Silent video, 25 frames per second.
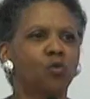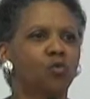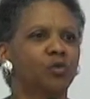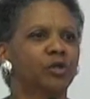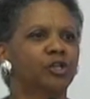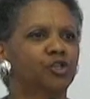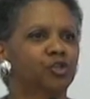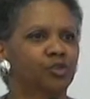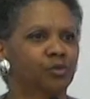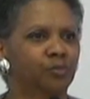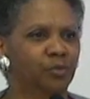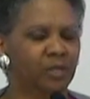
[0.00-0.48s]
we
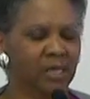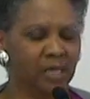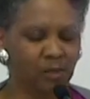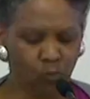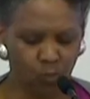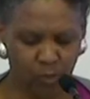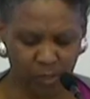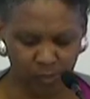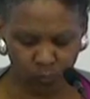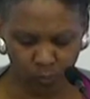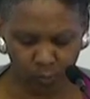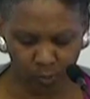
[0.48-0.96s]
should be
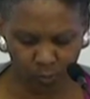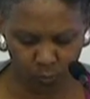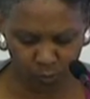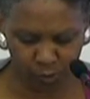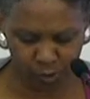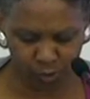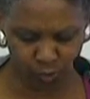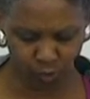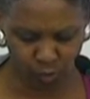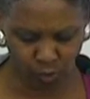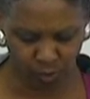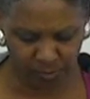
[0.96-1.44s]
and what
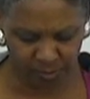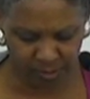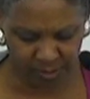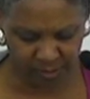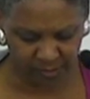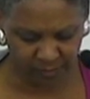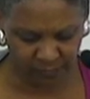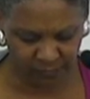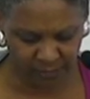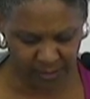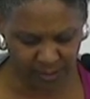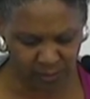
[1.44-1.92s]
was
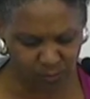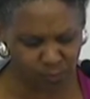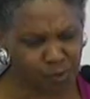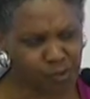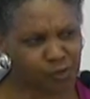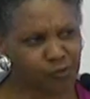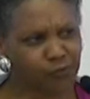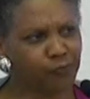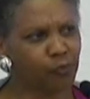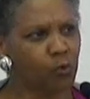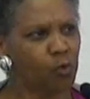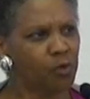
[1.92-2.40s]
normative. And it
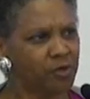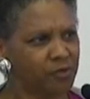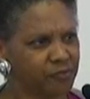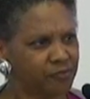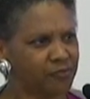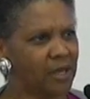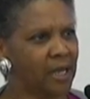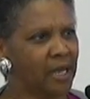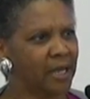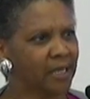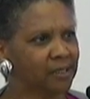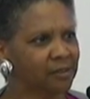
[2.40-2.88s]
was
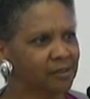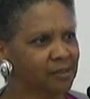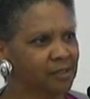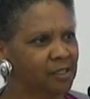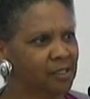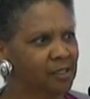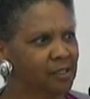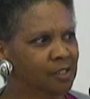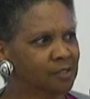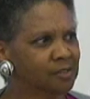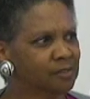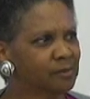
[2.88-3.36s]
fortified.
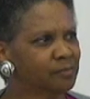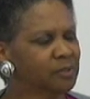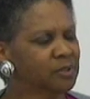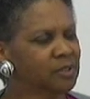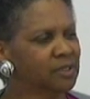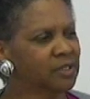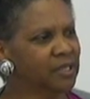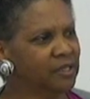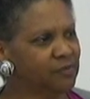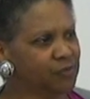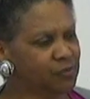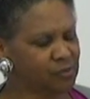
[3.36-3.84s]
The
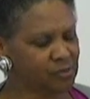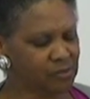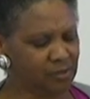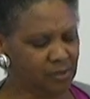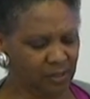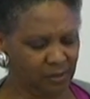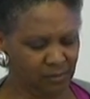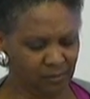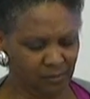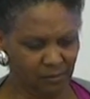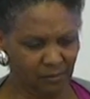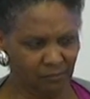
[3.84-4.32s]
beliefs
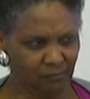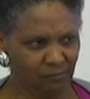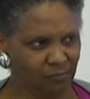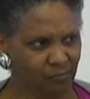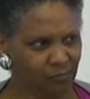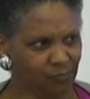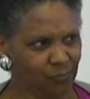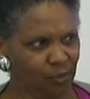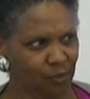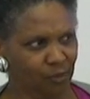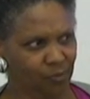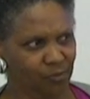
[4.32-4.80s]
that
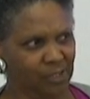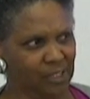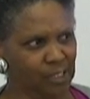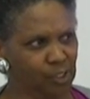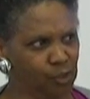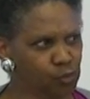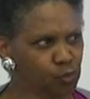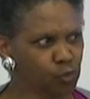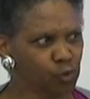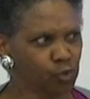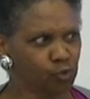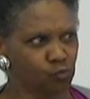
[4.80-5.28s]

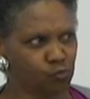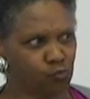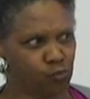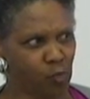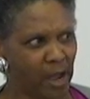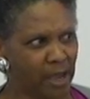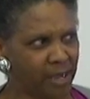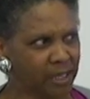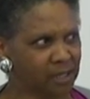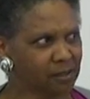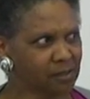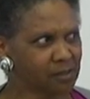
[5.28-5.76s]

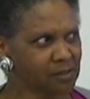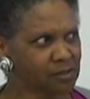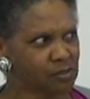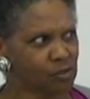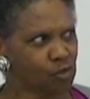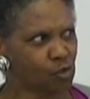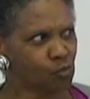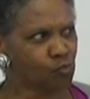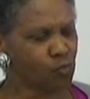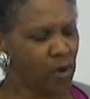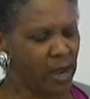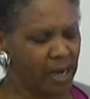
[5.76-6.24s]
this is
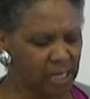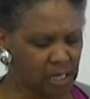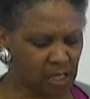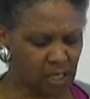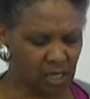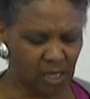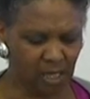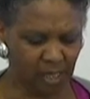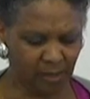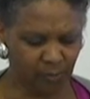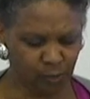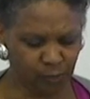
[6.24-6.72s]
the right
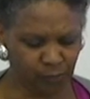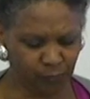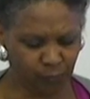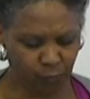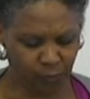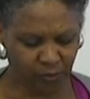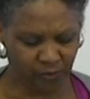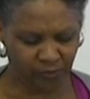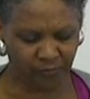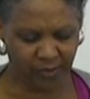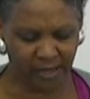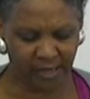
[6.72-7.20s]
economy, was
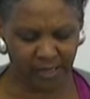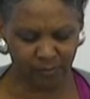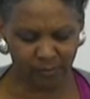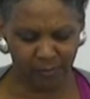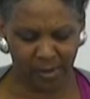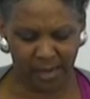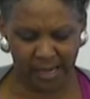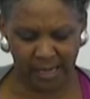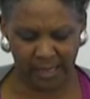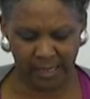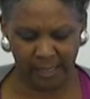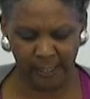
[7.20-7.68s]
fortified
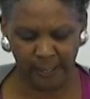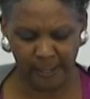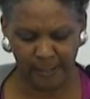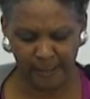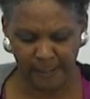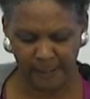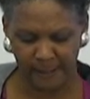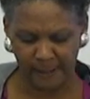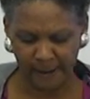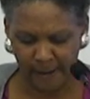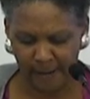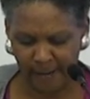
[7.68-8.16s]
by
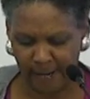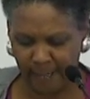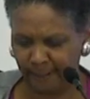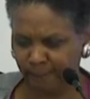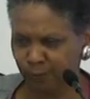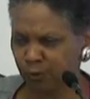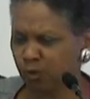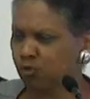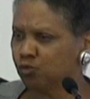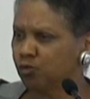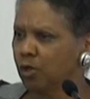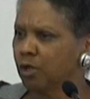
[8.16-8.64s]

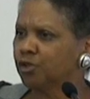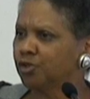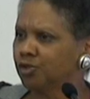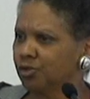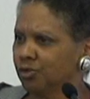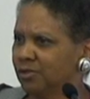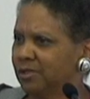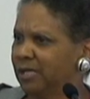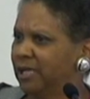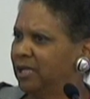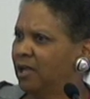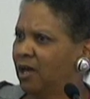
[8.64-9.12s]

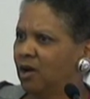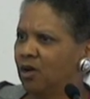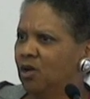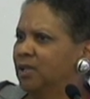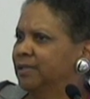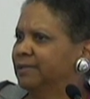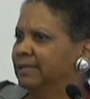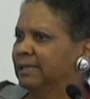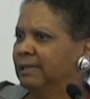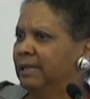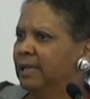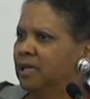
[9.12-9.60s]
structures that
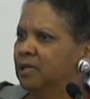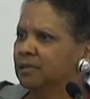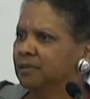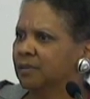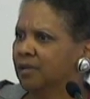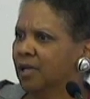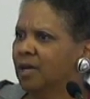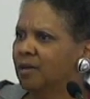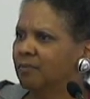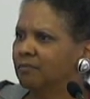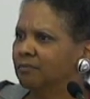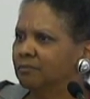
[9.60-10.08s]
held
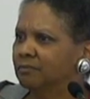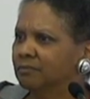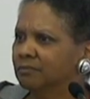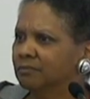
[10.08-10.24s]
it up.